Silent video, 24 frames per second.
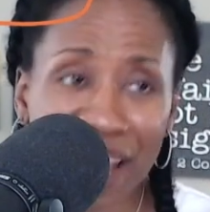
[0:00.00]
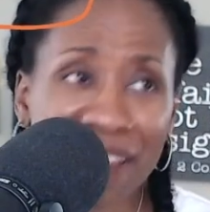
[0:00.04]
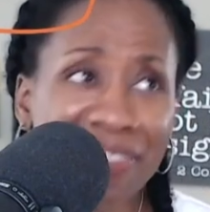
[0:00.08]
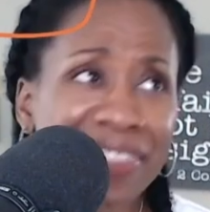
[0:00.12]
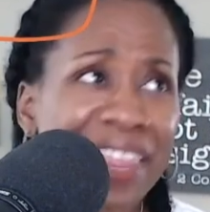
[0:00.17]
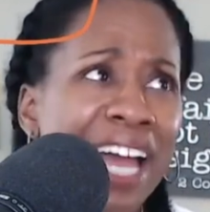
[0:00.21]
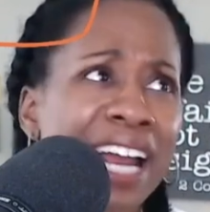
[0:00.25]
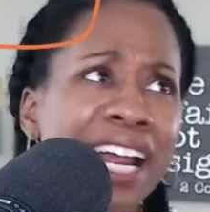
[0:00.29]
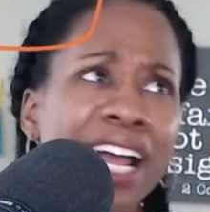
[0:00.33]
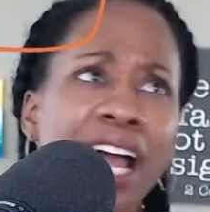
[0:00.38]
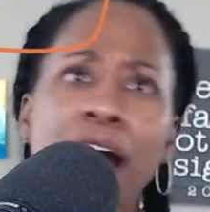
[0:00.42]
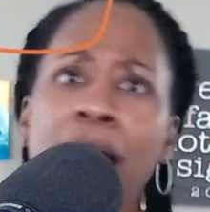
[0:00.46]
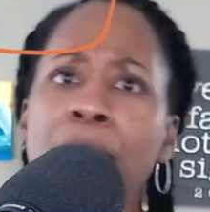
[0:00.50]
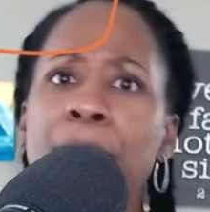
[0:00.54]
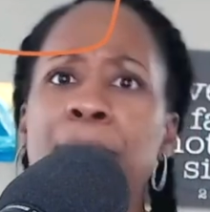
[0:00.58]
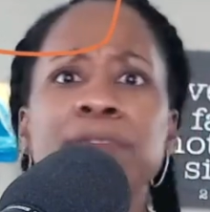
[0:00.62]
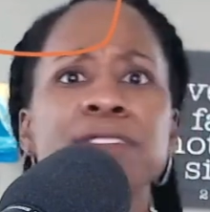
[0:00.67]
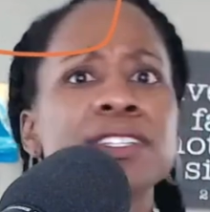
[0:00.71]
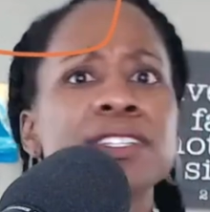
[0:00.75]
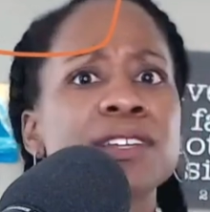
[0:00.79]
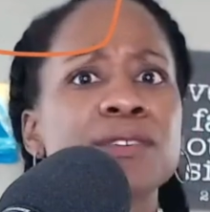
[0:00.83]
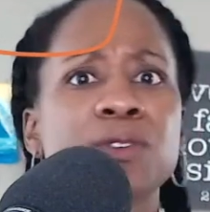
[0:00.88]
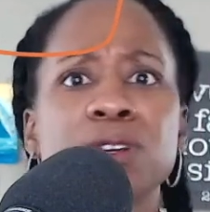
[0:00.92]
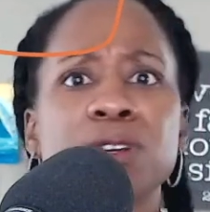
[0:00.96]
And that
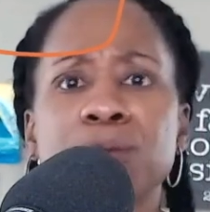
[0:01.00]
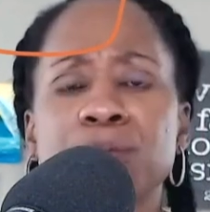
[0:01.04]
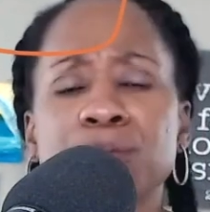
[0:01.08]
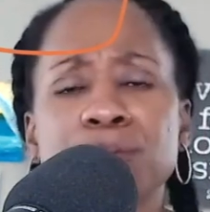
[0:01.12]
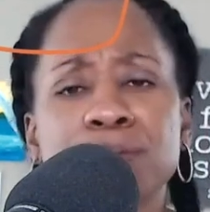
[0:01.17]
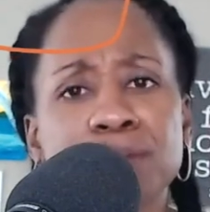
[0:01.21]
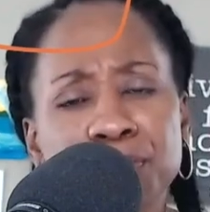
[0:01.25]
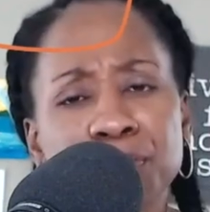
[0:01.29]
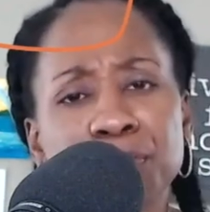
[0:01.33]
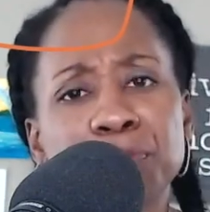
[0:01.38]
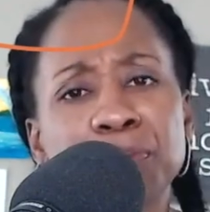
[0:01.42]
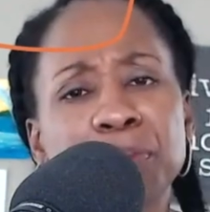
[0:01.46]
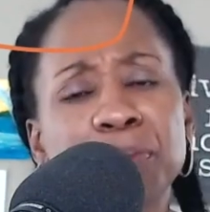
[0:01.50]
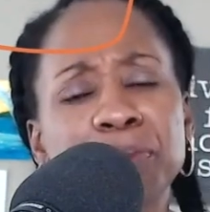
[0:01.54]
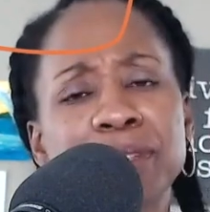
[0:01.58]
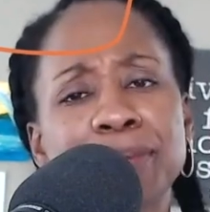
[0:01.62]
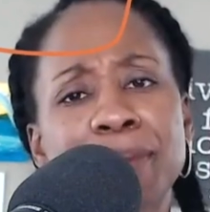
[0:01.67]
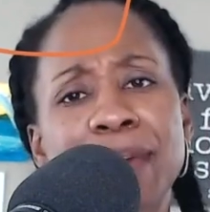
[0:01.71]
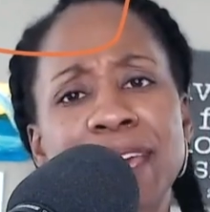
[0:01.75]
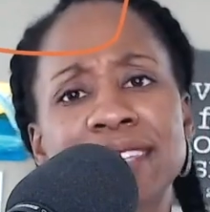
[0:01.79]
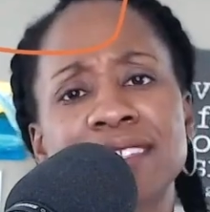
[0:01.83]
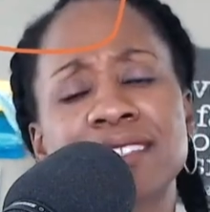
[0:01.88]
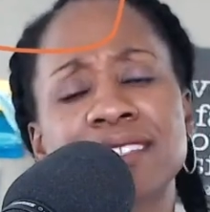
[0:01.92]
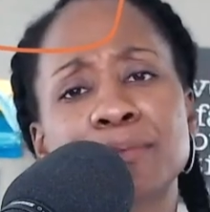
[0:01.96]
comes in different
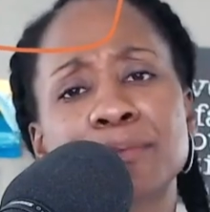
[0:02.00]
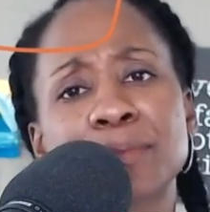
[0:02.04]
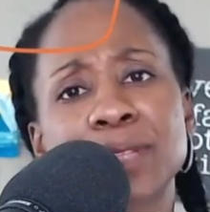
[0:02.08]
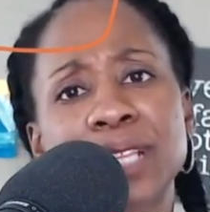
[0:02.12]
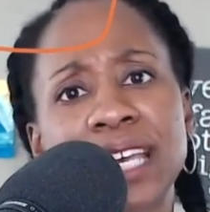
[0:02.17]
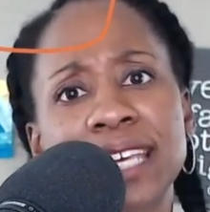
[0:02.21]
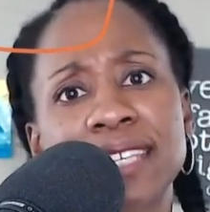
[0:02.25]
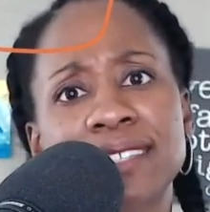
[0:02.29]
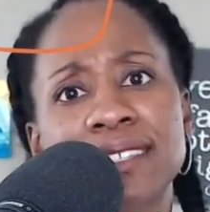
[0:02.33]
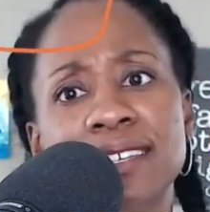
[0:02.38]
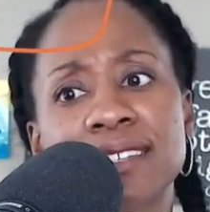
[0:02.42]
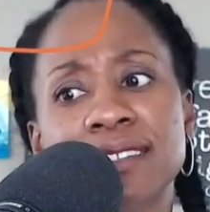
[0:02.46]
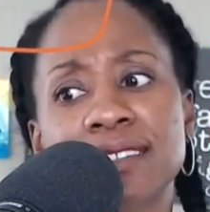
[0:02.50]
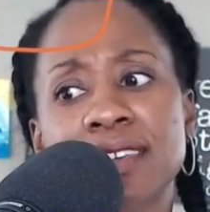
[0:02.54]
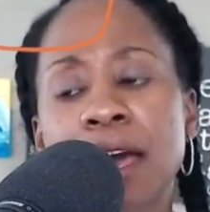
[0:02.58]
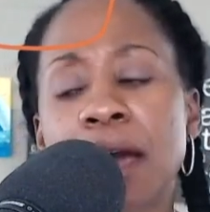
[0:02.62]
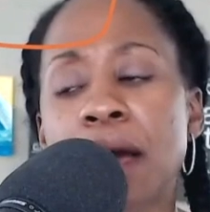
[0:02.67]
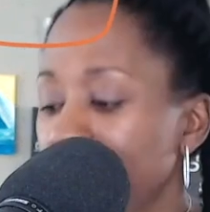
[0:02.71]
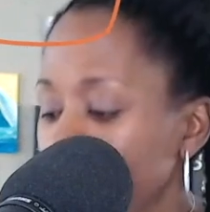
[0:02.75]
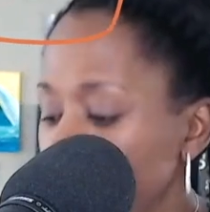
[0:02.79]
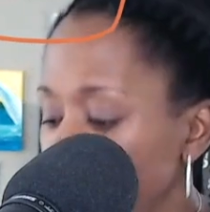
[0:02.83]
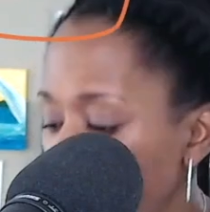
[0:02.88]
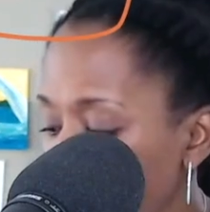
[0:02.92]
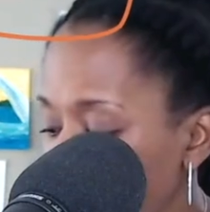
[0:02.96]
spaces and places.
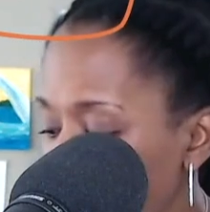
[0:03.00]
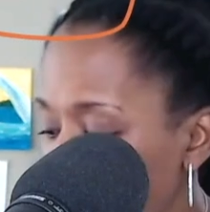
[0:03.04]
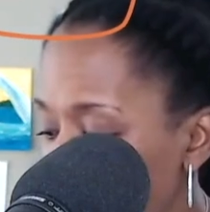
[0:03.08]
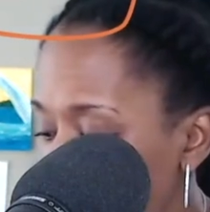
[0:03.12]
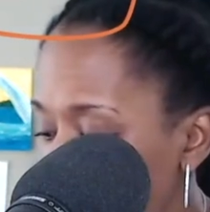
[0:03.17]
But let